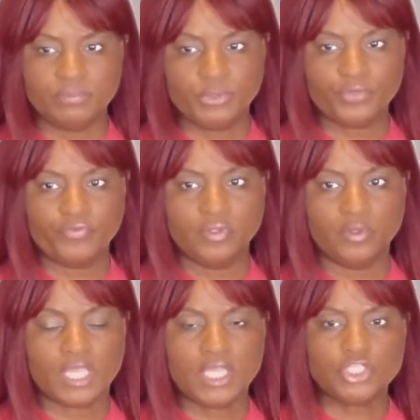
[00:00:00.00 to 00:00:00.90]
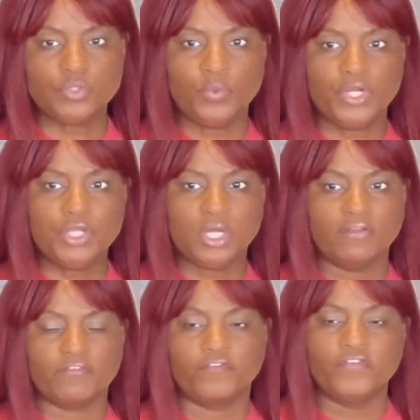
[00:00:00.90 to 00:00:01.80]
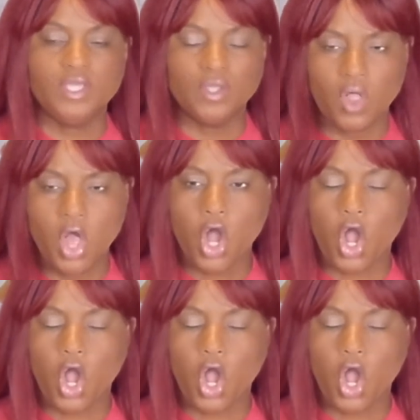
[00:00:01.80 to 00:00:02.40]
a beautiful location where you're gonna feel